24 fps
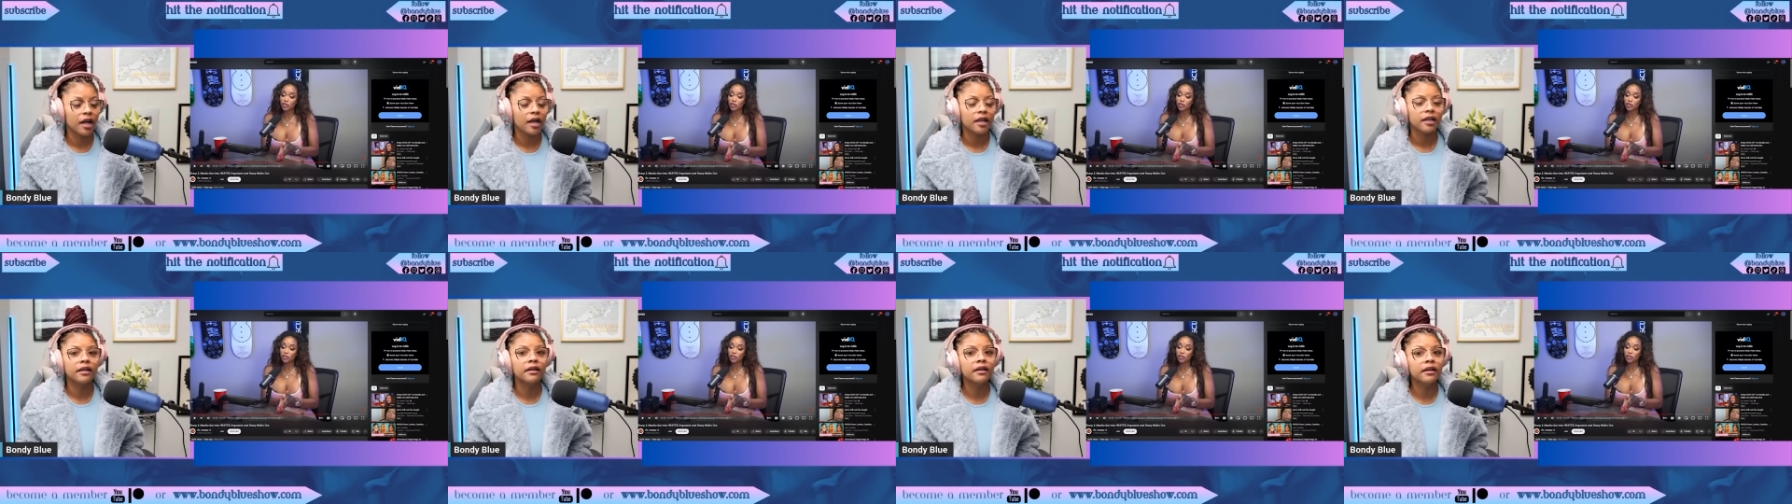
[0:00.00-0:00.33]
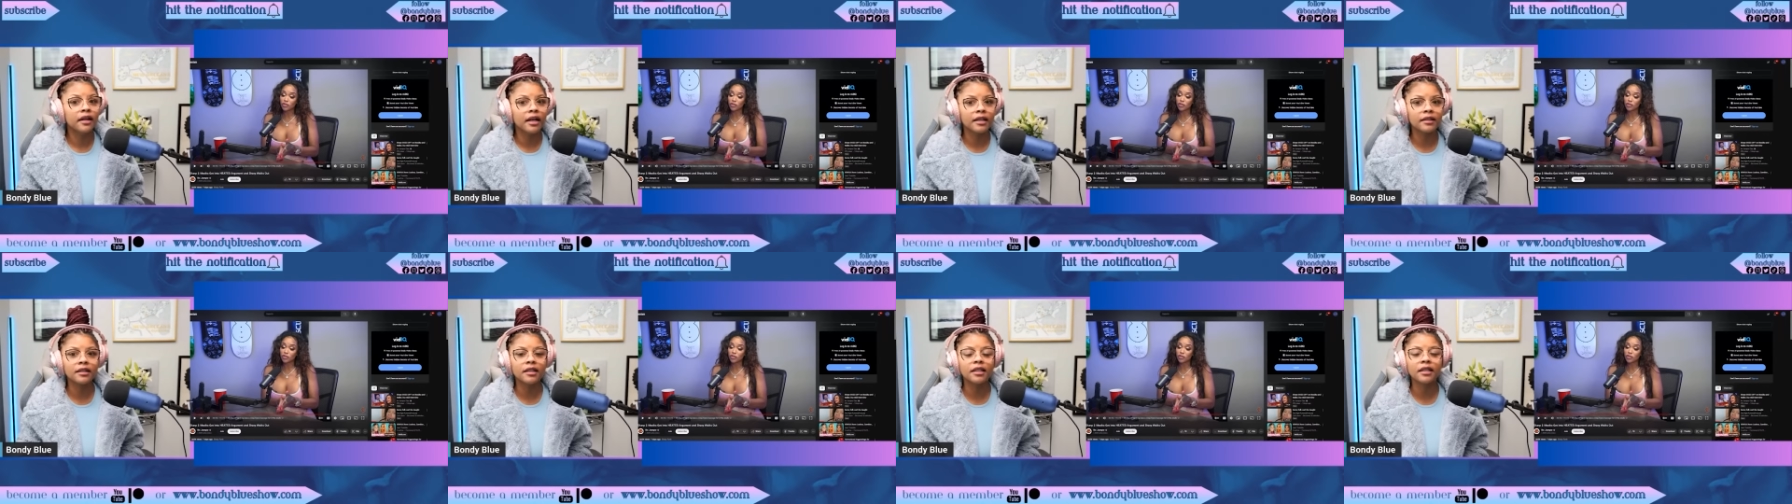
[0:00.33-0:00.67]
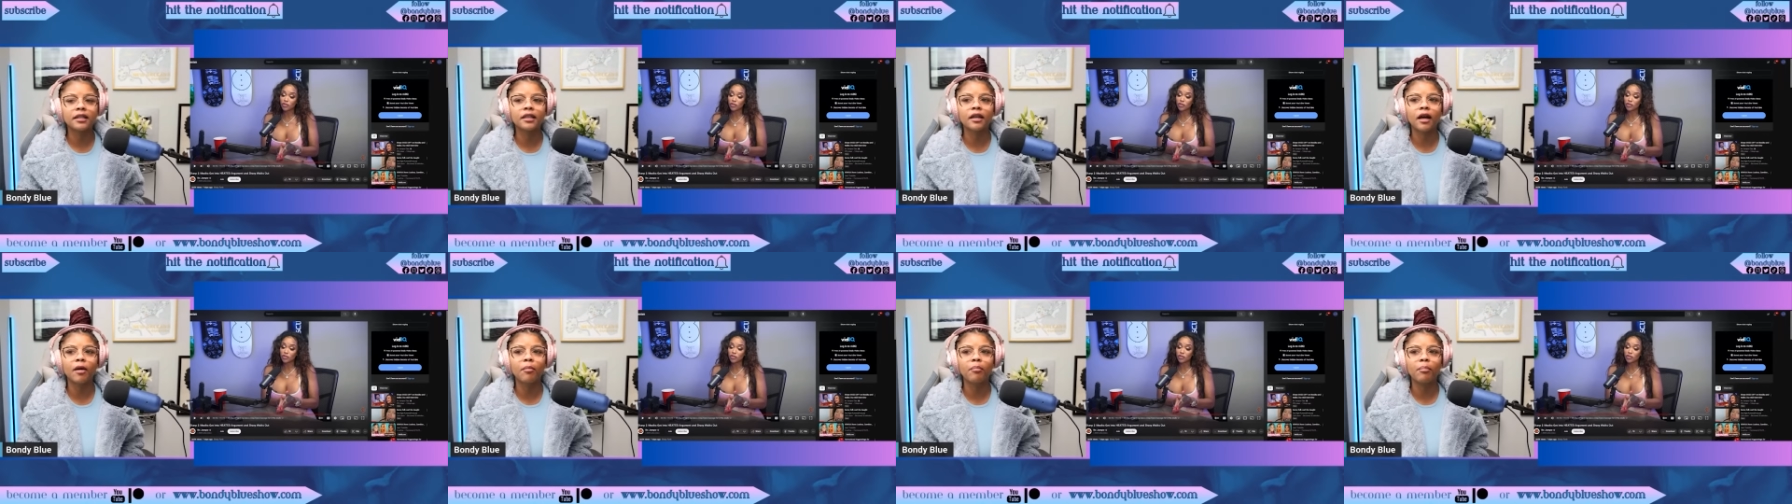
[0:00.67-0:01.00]

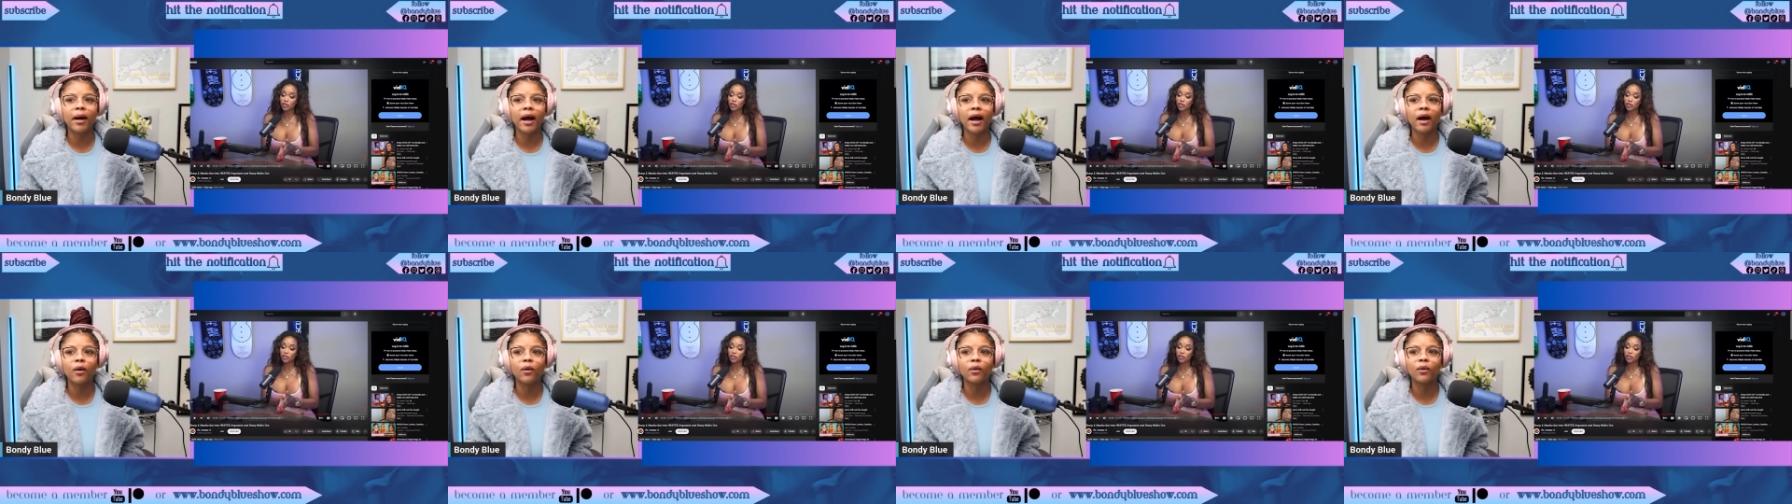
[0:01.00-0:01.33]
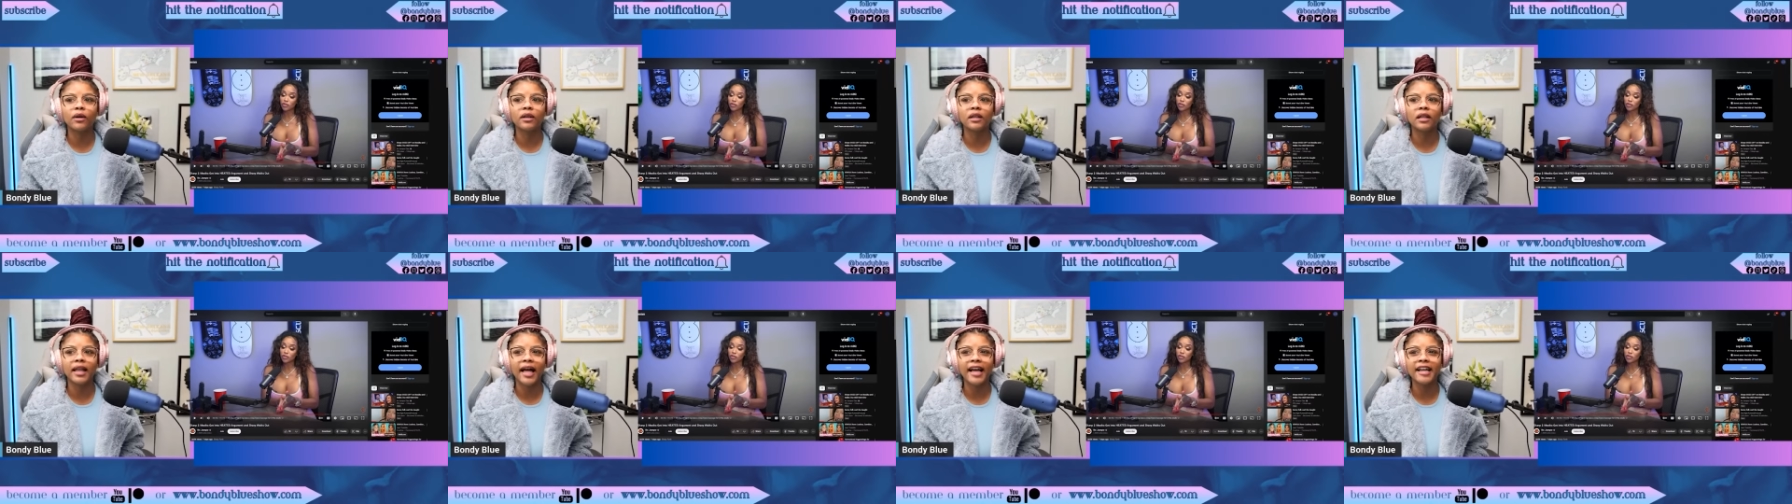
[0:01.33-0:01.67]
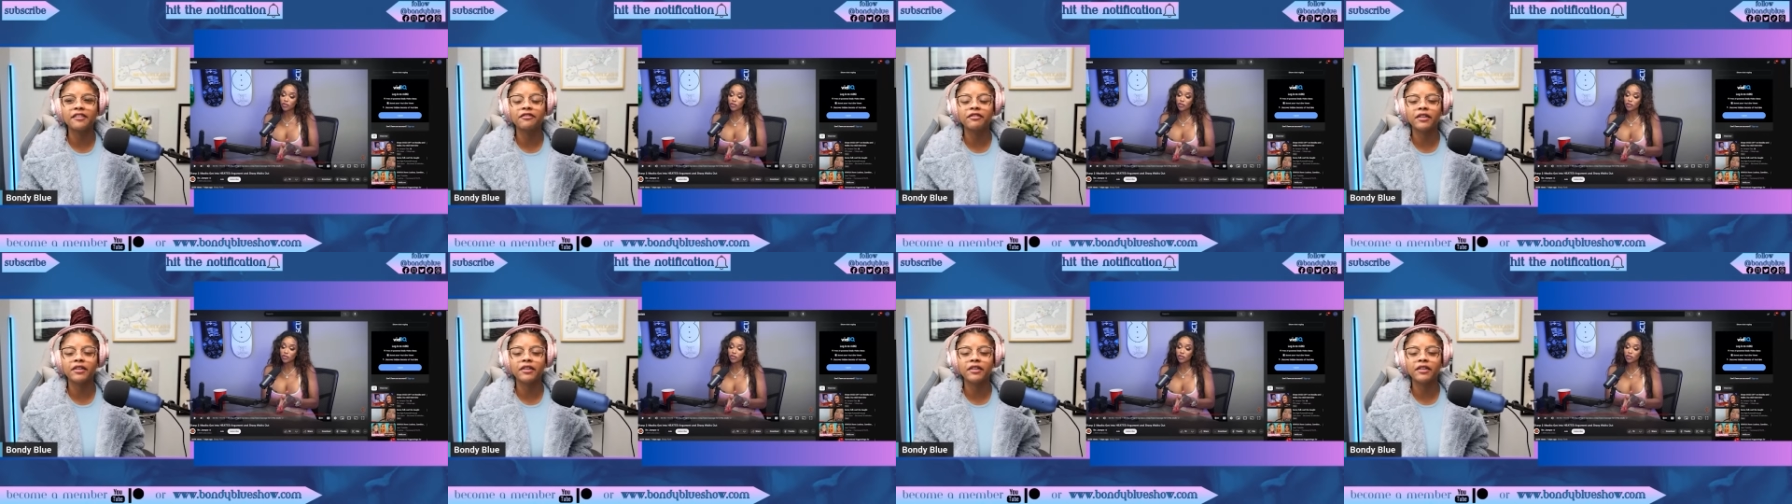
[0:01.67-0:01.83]
nothing about life